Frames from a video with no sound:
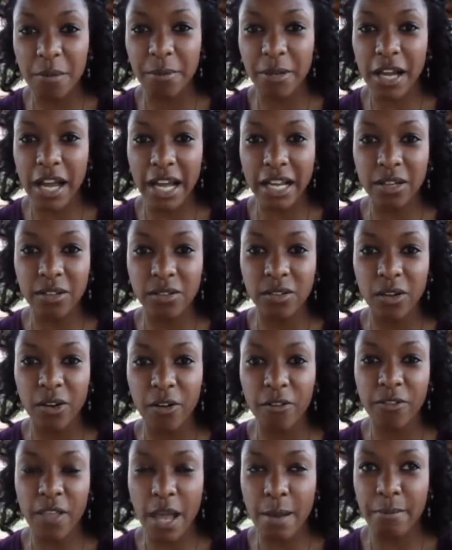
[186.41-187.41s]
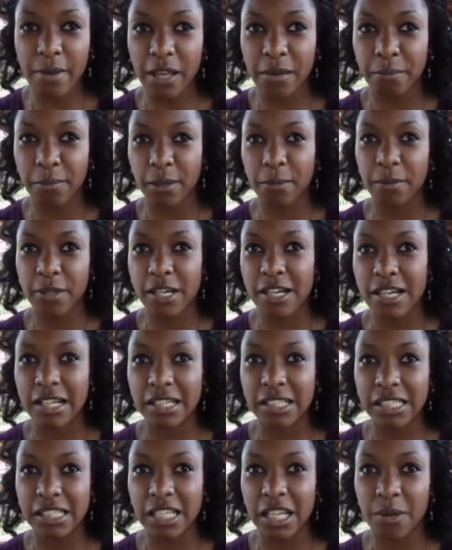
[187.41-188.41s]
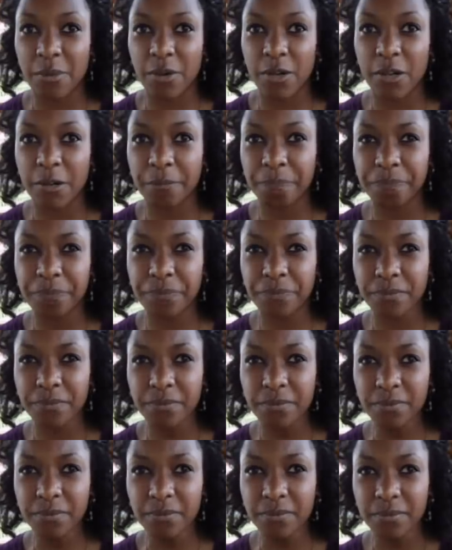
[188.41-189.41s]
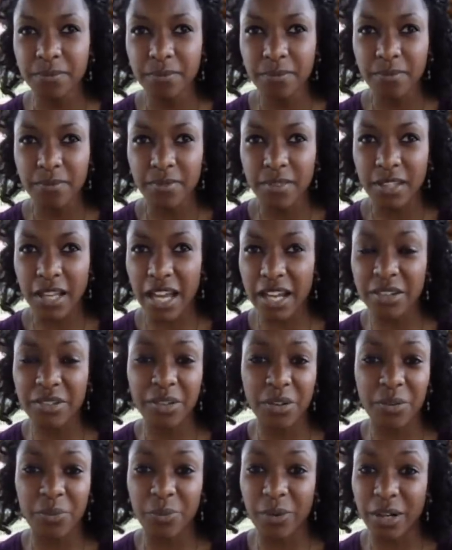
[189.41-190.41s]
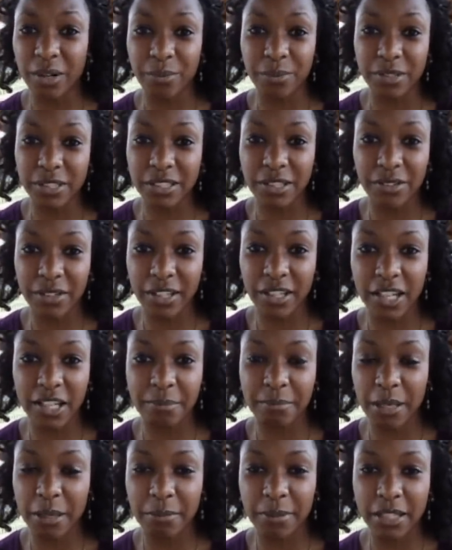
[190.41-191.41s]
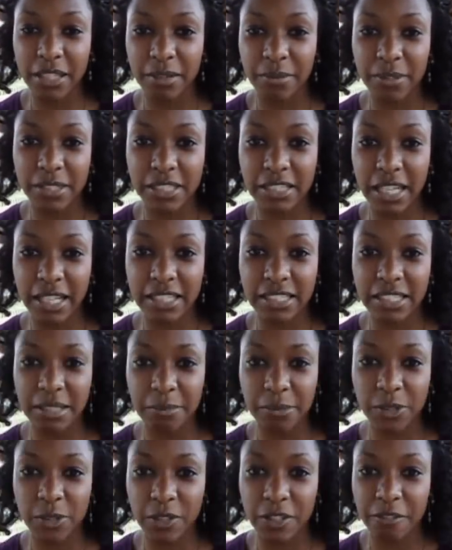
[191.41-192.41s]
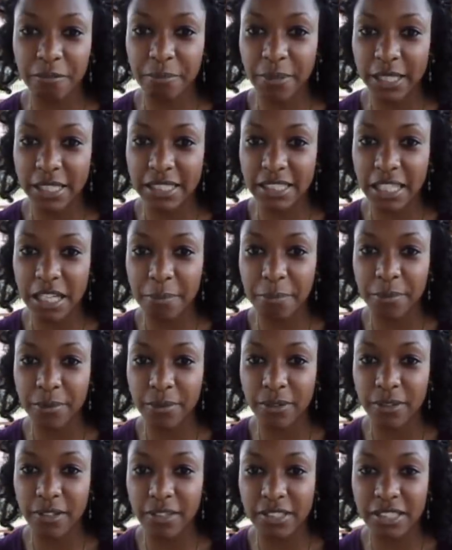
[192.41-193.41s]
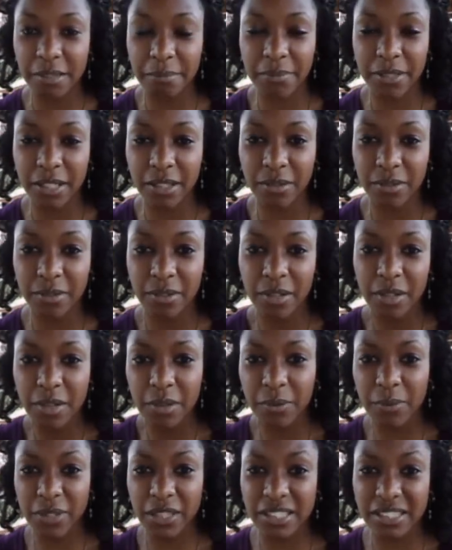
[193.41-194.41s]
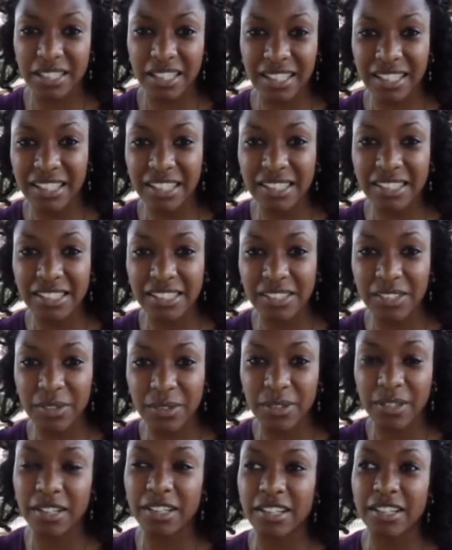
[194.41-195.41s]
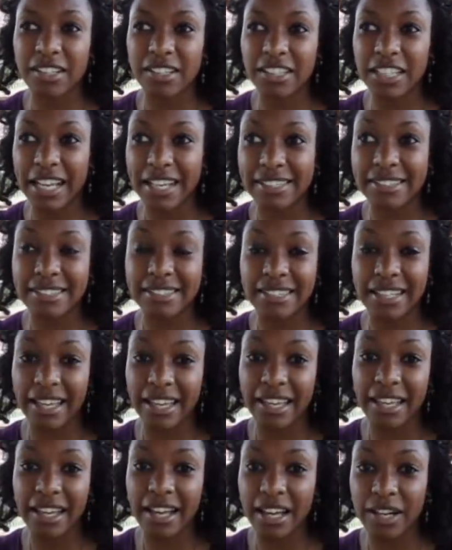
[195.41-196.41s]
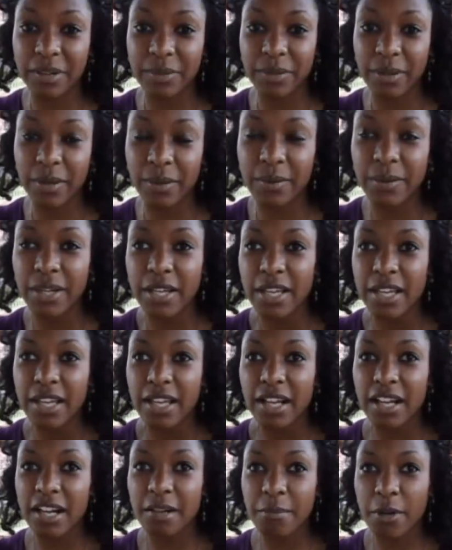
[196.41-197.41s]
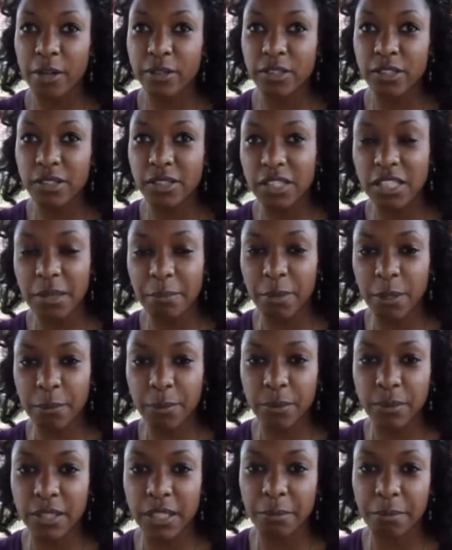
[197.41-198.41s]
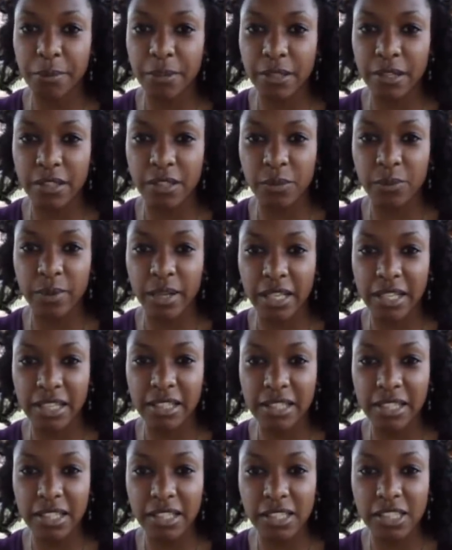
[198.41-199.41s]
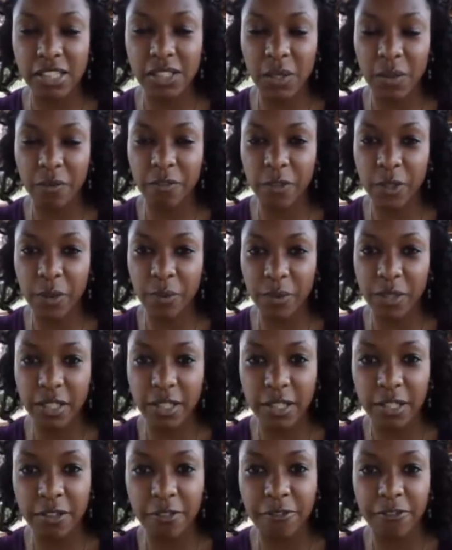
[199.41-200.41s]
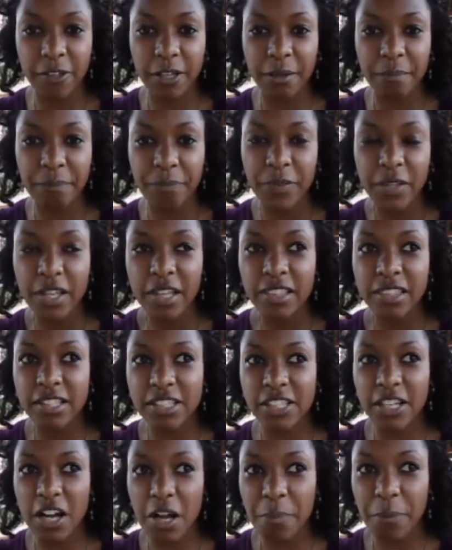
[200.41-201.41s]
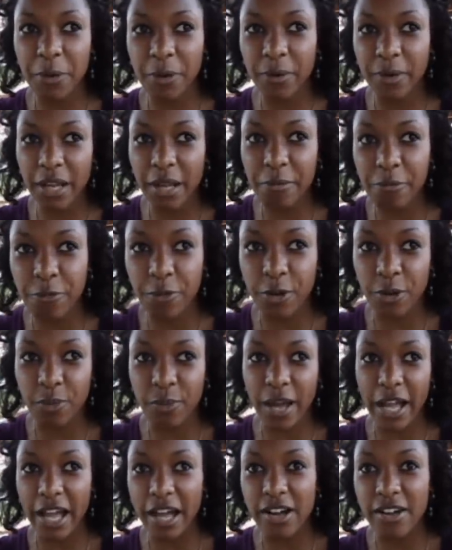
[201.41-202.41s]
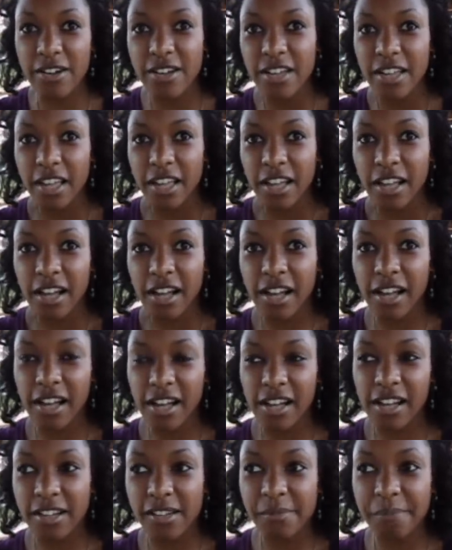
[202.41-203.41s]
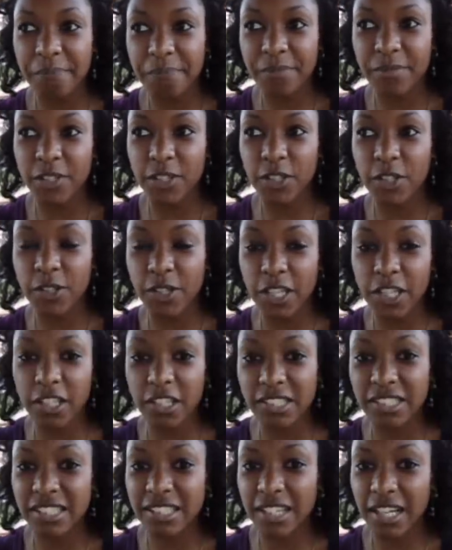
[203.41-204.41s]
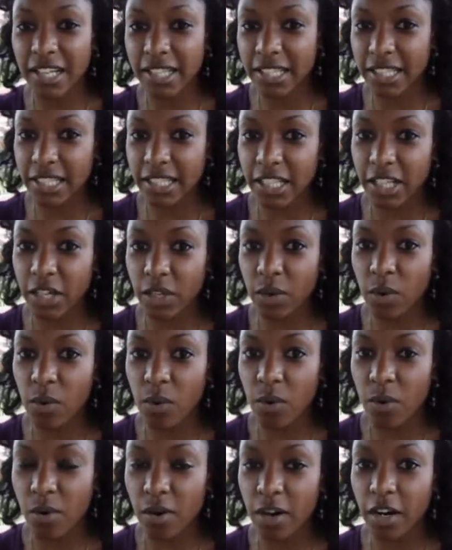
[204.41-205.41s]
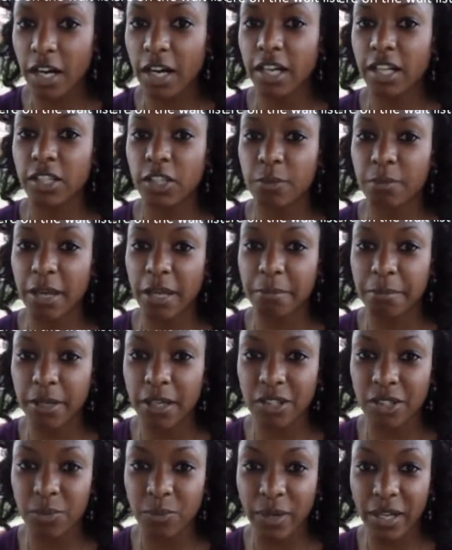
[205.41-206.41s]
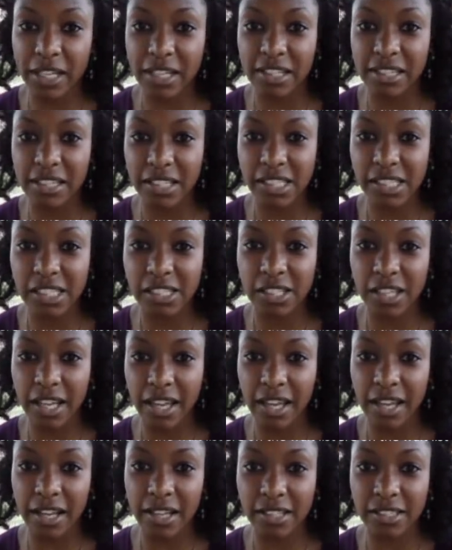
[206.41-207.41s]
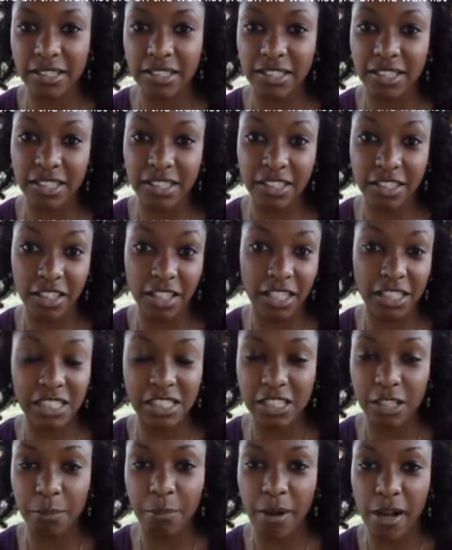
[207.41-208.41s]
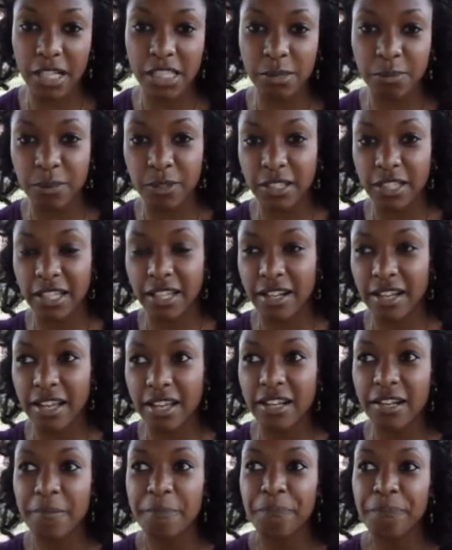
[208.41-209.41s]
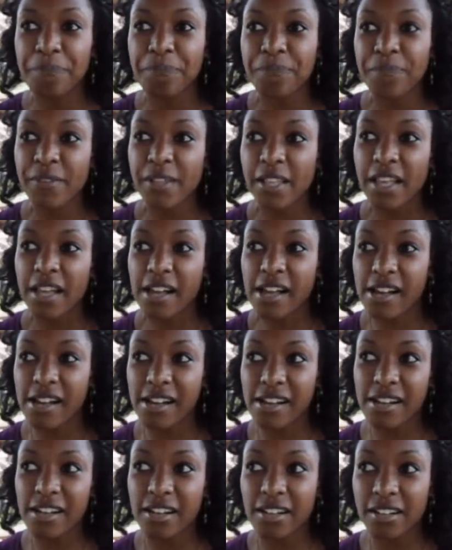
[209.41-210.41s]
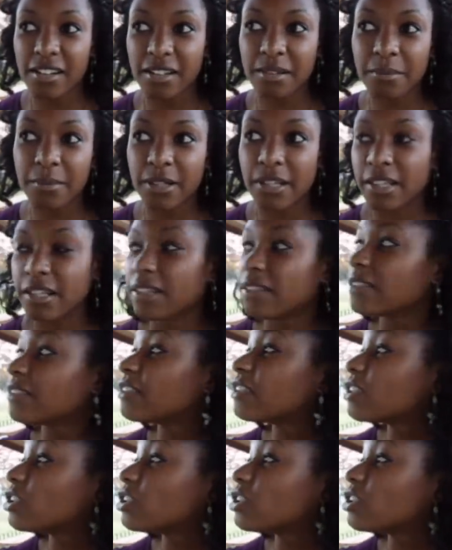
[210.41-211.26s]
But I don't know if that might be because they were I don't know what was going on. Maybe there was like some sort of mix up or something with the tickets or like delay. I don't know. Um, also, some people get put on the waiting list. So if you don't hear from the talk program for a while, um, you either did not get in or you might be on the waiting list and it's still possible to get in. Um, what else?